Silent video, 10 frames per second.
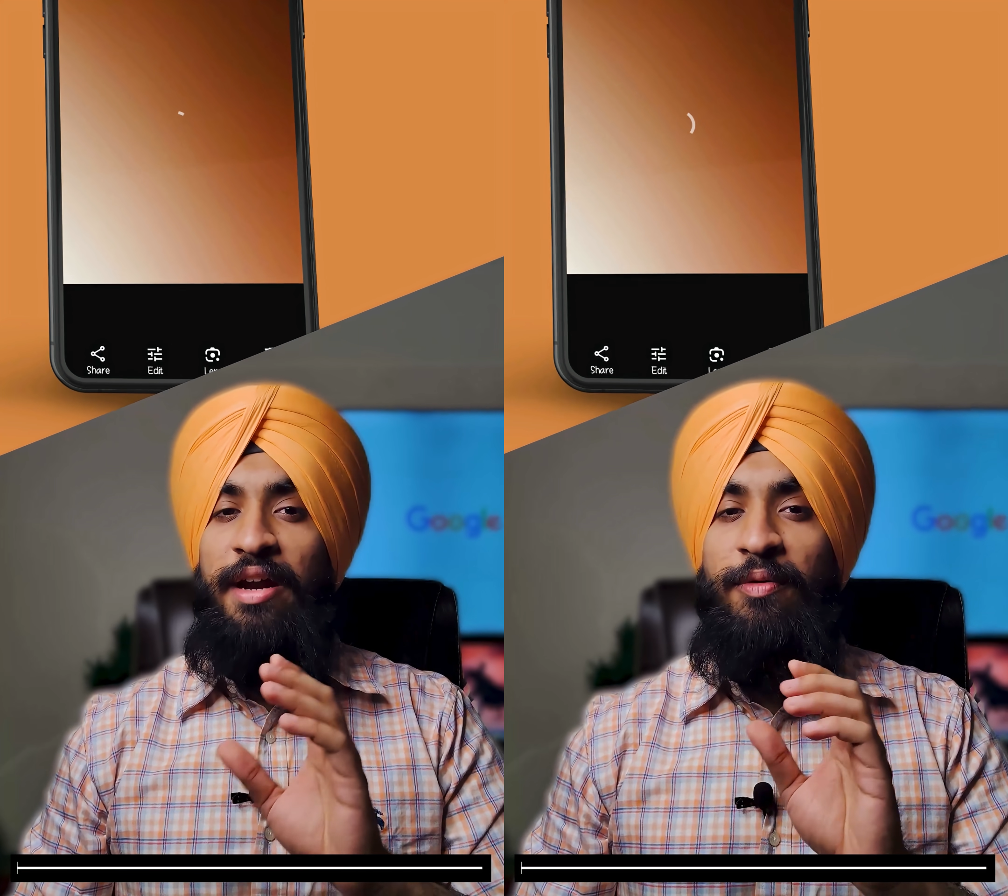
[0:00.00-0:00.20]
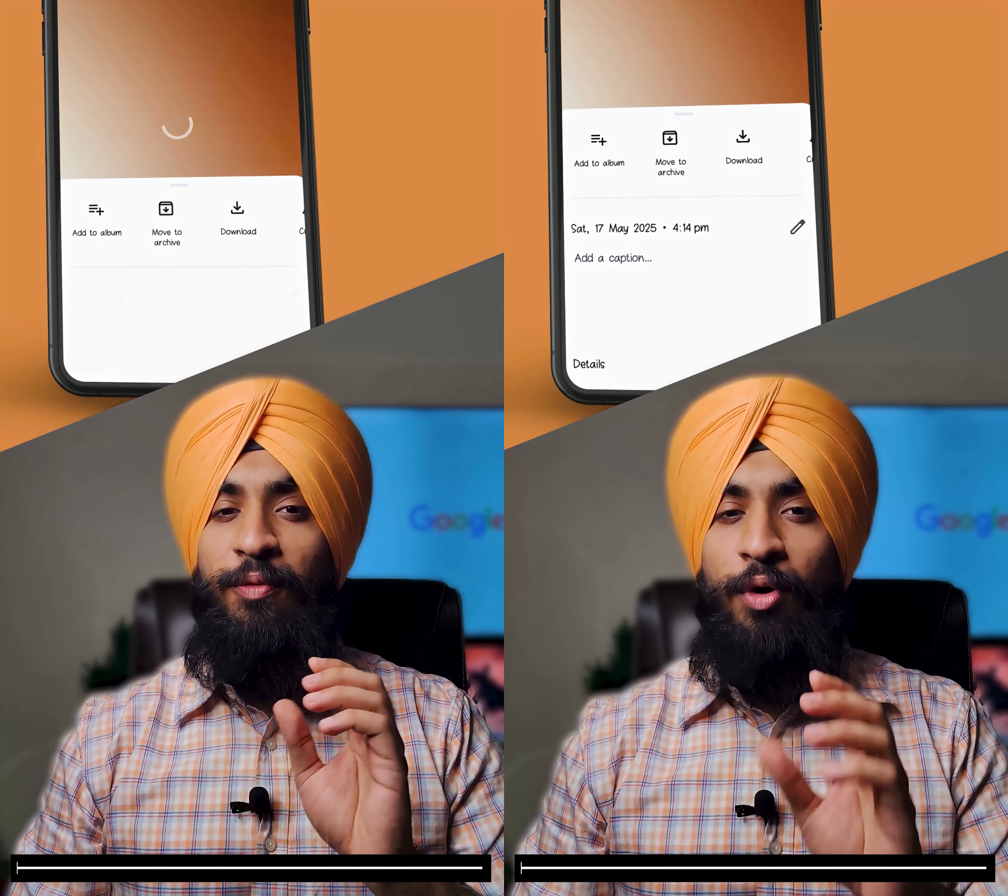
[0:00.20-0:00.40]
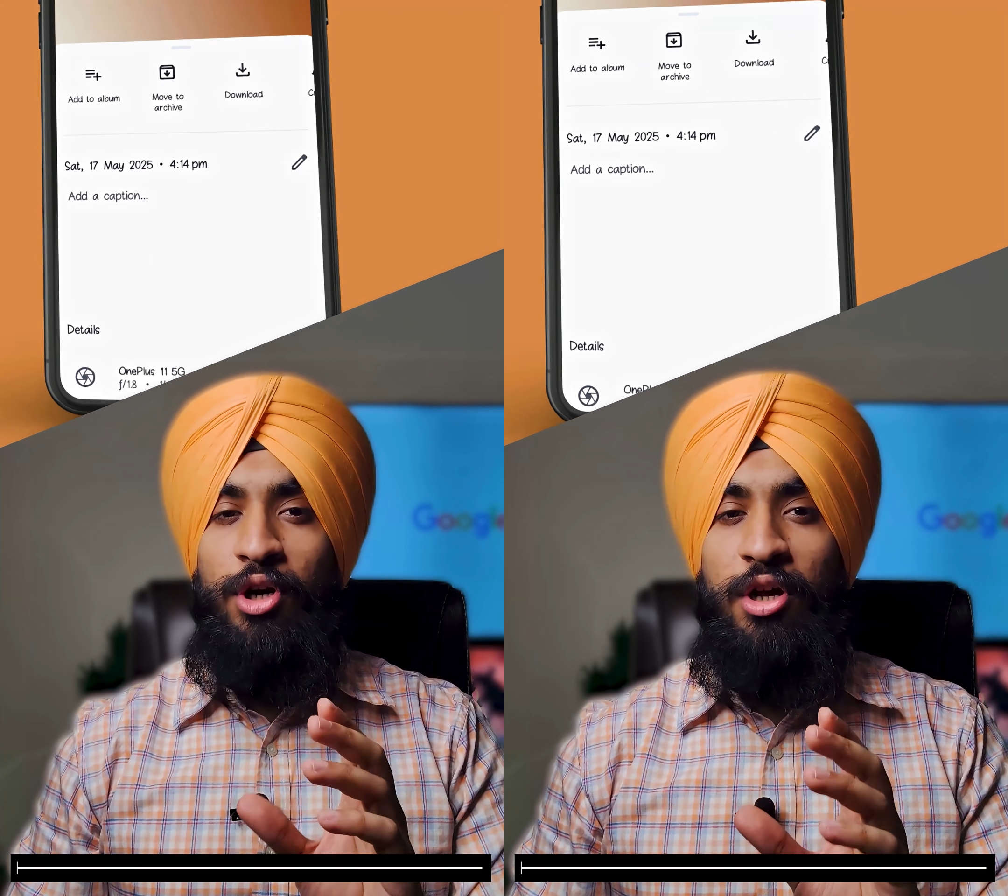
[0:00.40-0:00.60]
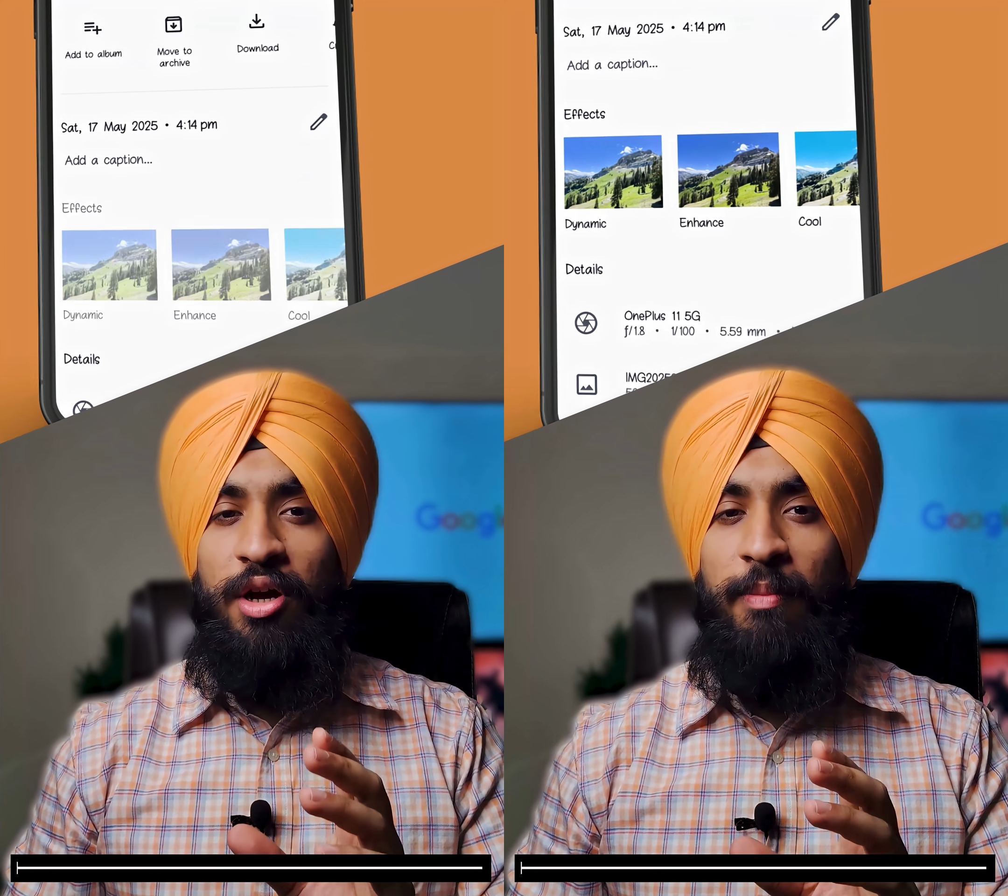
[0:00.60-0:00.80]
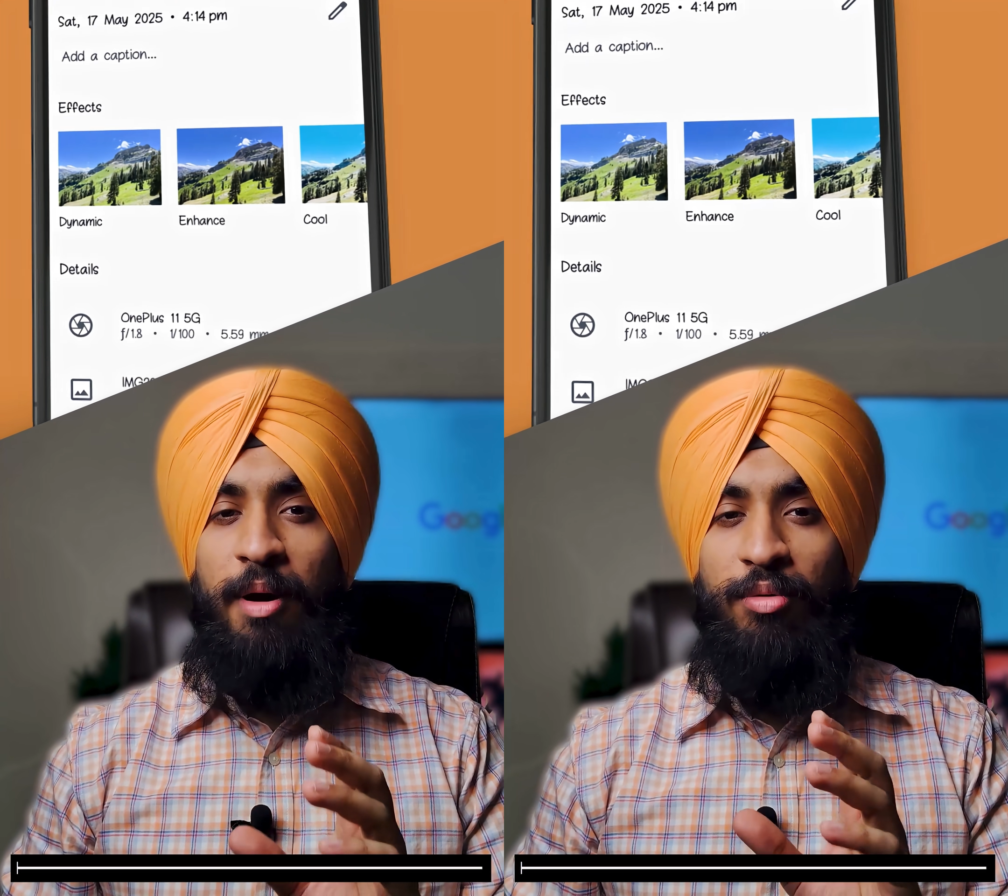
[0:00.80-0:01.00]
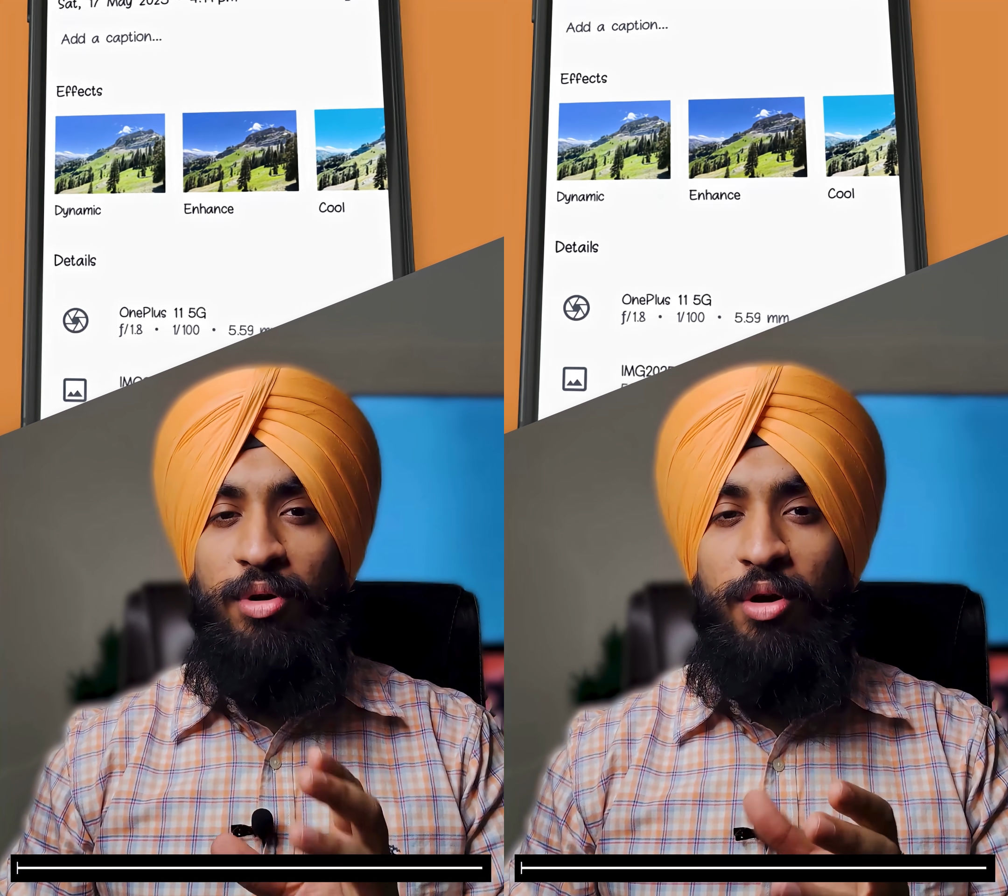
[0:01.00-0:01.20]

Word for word: at what amount